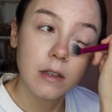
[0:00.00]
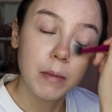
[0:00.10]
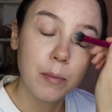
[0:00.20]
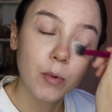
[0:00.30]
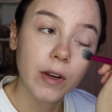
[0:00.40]

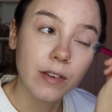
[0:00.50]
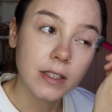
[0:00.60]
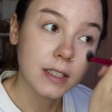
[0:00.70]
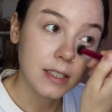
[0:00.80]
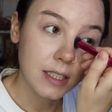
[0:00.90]
my
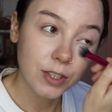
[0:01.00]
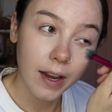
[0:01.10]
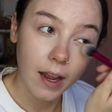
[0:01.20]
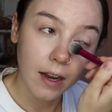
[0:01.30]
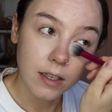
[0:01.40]
boyfriend's a DJ
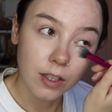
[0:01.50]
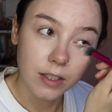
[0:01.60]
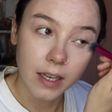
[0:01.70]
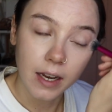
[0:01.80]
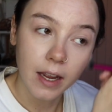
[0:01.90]
and I started
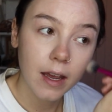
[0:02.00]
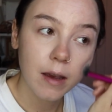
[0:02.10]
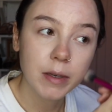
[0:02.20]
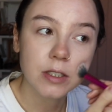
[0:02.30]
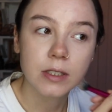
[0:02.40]
dating
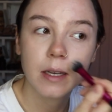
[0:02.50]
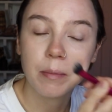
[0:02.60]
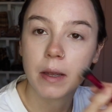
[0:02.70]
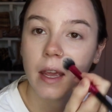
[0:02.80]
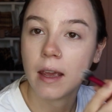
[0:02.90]
him and it just
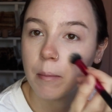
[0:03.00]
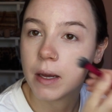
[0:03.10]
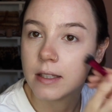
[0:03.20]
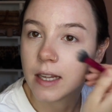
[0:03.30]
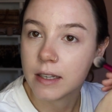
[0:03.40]
like became
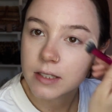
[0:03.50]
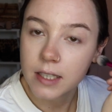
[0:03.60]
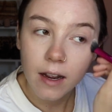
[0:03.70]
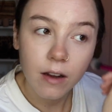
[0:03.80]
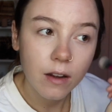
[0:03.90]
a
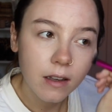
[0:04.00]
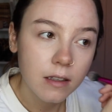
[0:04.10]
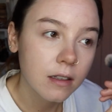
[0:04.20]
lifestyle.